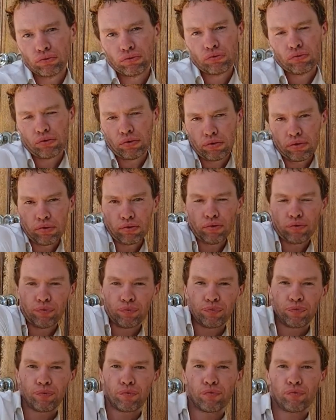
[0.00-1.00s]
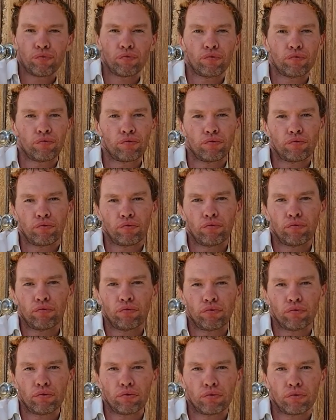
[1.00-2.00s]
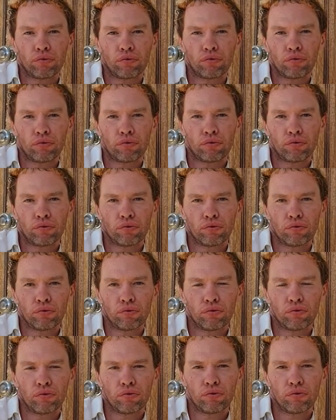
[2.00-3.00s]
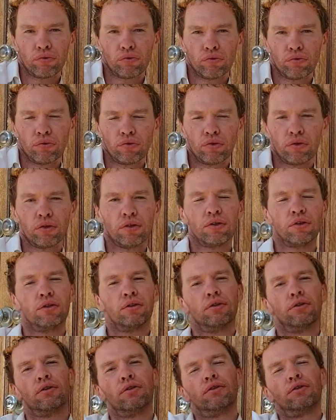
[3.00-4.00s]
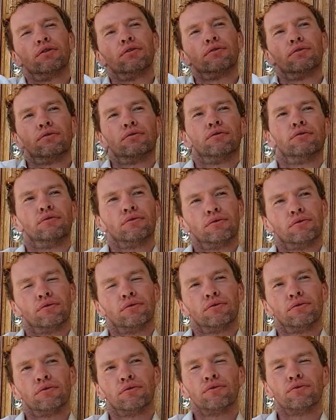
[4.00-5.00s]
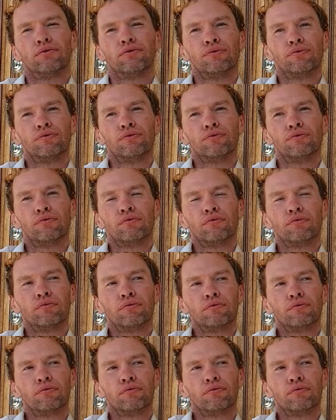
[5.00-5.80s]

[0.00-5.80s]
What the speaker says: Nobody speaks.